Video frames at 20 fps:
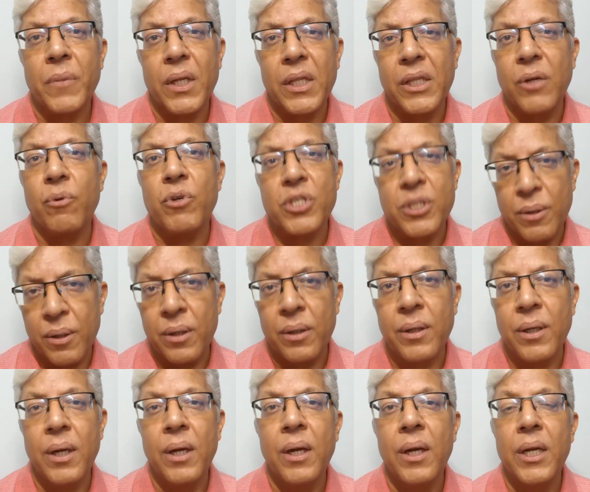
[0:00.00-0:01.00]
there was
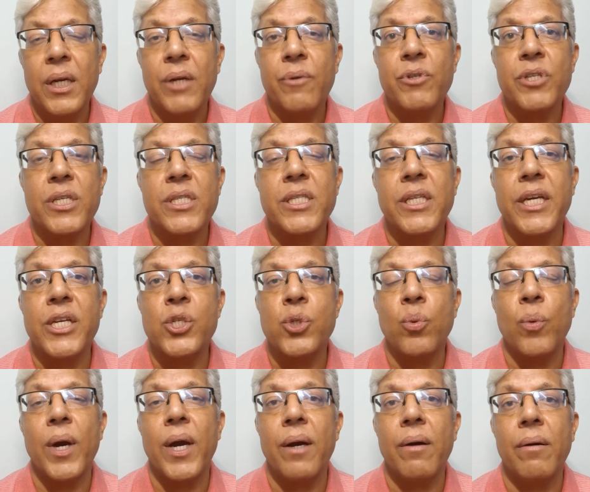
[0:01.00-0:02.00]
a stage
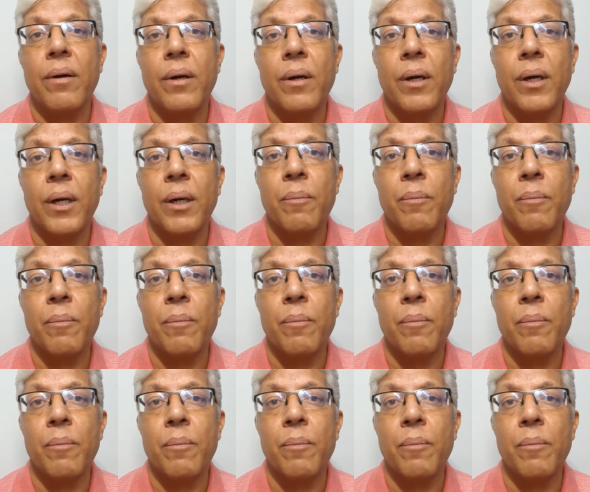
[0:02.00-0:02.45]
where